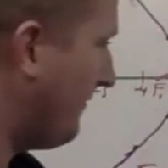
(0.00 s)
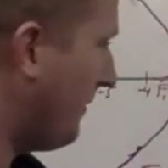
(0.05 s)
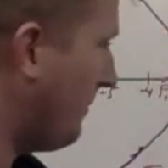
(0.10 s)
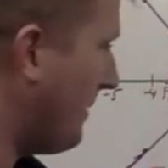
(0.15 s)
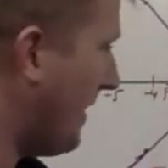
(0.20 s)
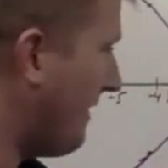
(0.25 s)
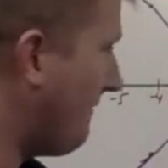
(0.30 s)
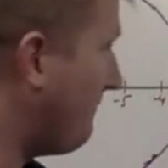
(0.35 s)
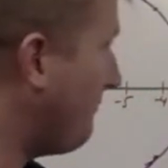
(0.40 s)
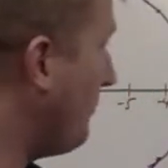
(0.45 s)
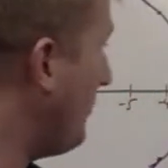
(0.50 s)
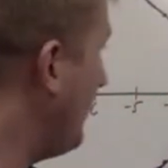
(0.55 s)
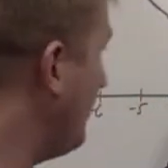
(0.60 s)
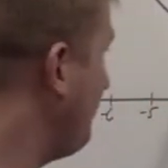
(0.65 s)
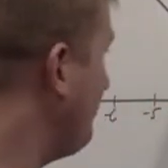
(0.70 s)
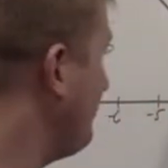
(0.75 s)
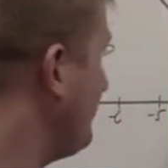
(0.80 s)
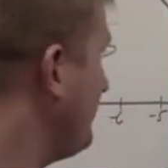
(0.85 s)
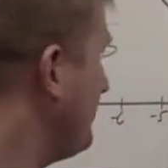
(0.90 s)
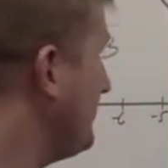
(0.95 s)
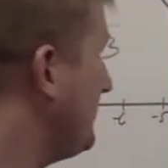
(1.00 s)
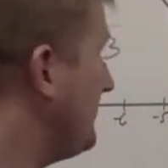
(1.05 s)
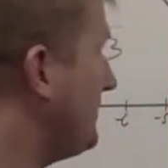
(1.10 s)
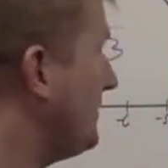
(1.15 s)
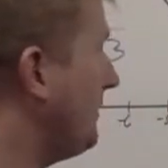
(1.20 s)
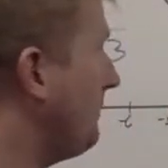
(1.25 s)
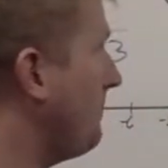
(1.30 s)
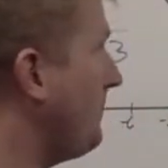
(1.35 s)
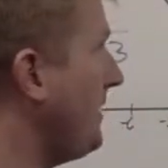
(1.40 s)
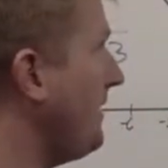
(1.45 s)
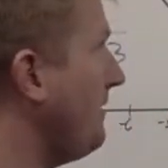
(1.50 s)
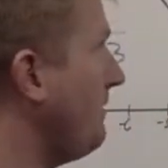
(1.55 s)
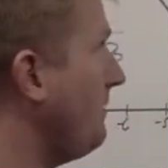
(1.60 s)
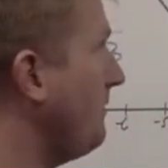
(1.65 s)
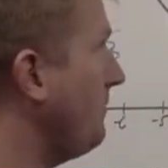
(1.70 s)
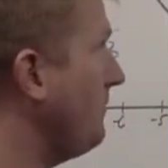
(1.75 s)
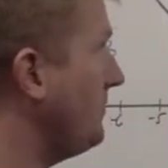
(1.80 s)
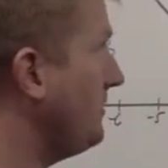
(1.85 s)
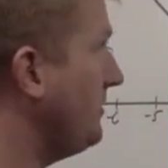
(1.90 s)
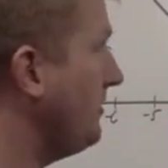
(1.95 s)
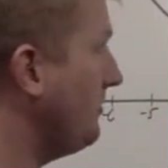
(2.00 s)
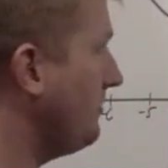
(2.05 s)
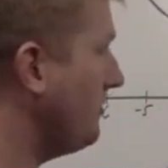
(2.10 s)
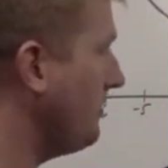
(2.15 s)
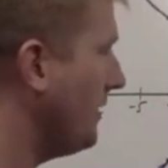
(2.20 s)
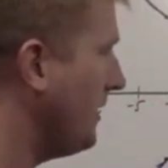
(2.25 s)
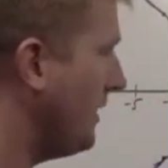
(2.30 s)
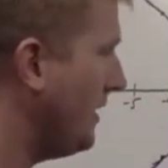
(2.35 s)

from F1 to P2 to